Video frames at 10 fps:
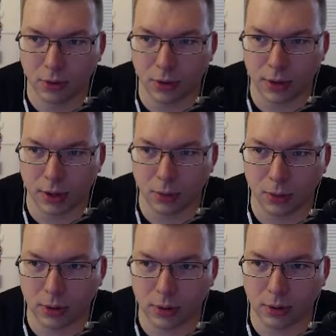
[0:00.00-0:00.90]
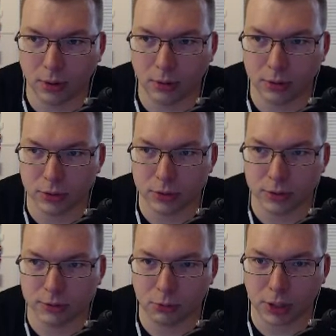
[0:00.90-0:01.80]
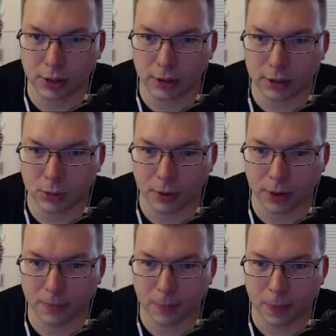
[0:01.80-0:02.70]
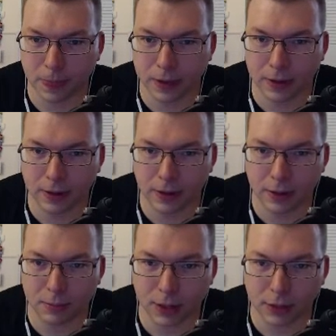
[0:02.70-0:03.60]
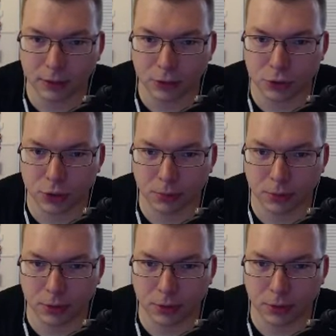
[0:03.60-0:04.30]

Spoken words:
that will... So this is rotating this way, and my little ship